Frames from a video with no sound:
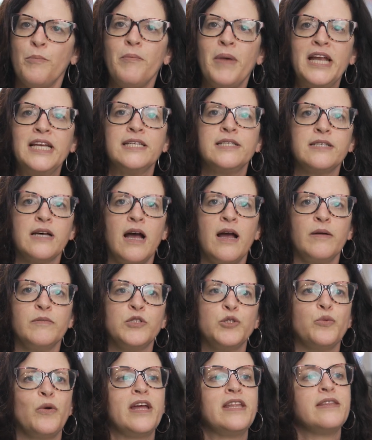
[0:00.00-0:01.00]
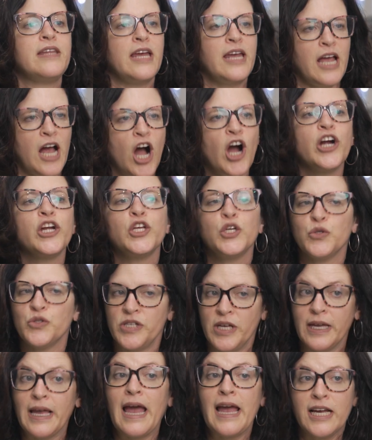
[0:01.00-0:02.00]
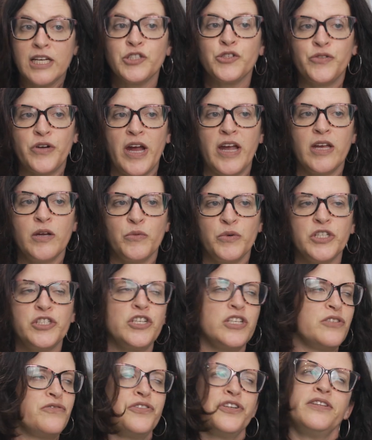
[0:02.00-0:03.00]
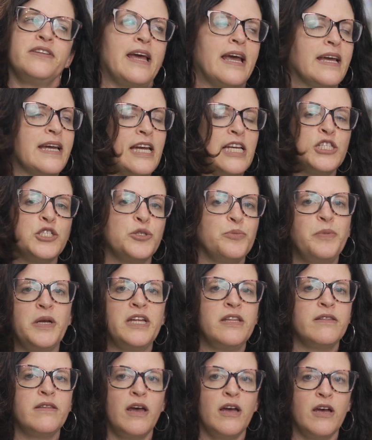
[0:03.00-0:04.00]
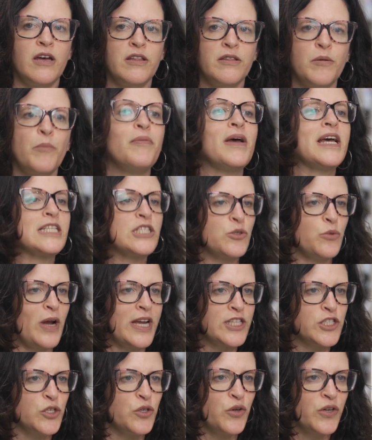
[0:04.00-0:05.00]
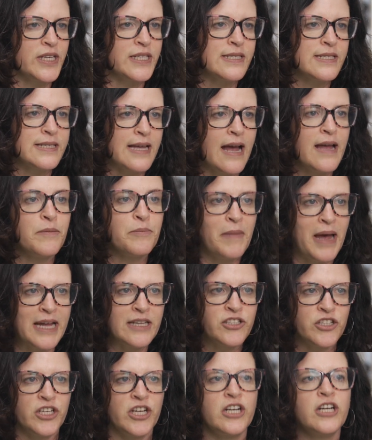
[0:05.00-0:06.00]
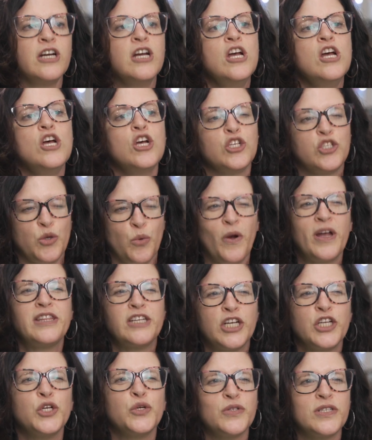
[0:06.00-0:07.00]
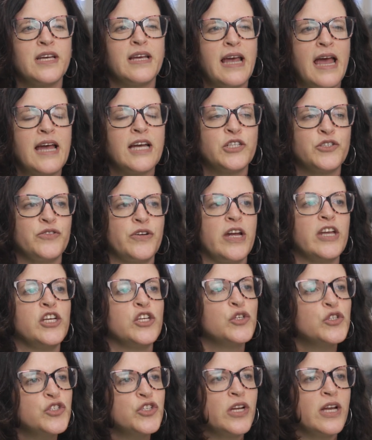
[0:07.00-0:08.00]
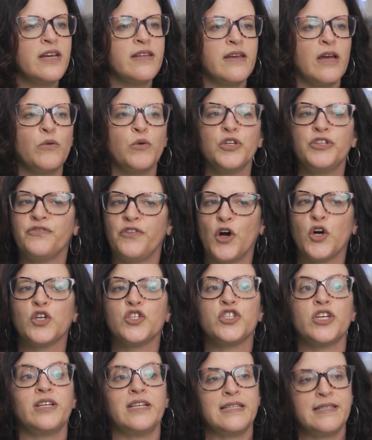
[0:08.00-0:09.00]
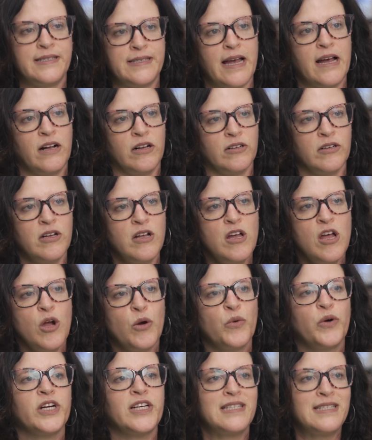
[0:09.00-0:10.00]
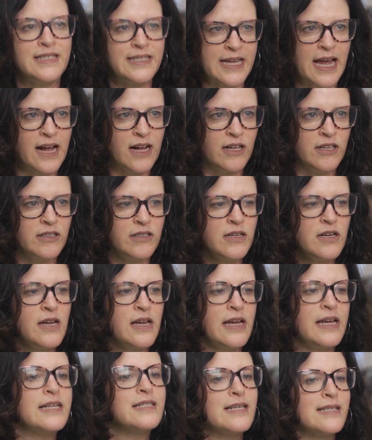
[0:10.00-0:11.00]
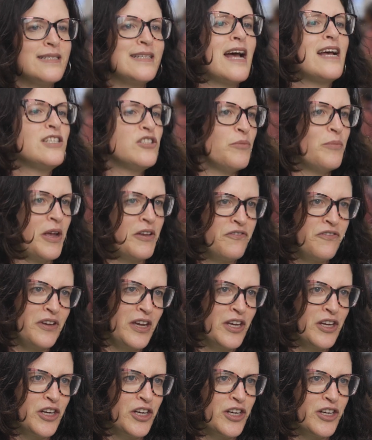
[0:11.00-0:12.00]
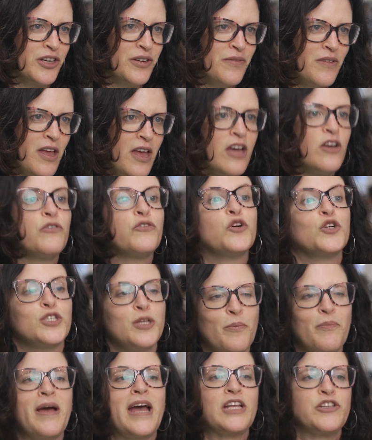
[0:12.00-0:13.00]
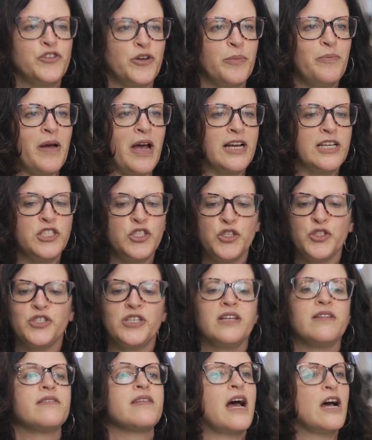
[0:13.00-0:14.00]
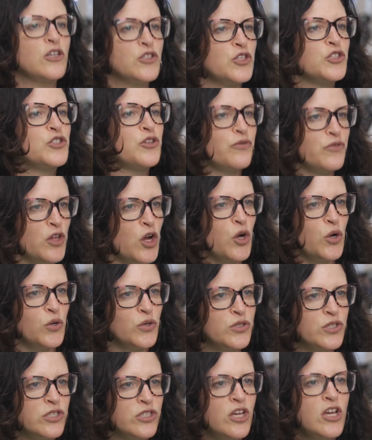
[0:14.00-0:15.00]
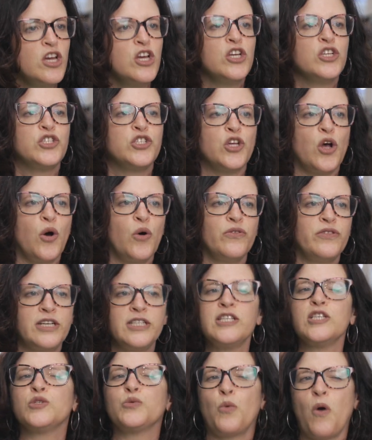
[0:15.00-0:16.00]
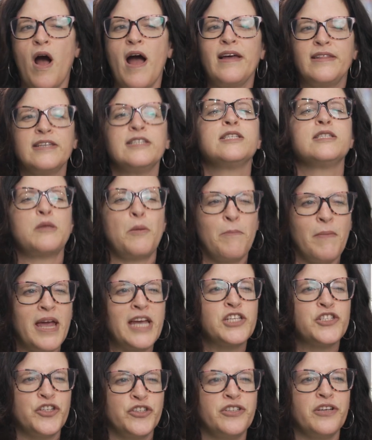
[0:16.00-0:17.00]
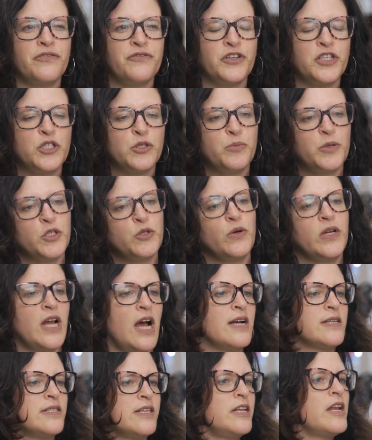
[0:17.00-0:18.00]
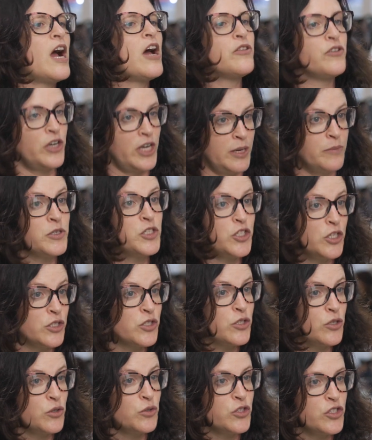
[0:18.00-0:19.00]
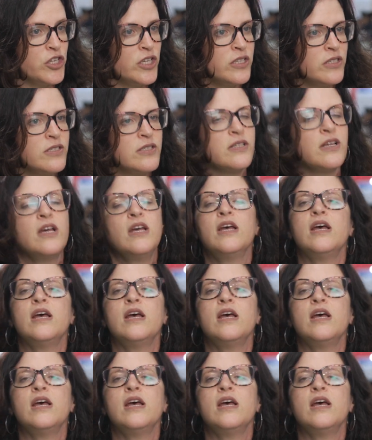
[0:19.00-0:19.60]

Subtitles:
many times when they are using X-ray, which is for decades been the best way to look inside matter. So when they're using X-ray, usually they would focus on a cell, where a cell is the size of my finger. And of course, a battery pack is using thousands of those. So this is a major difference between us and other imaging solutions.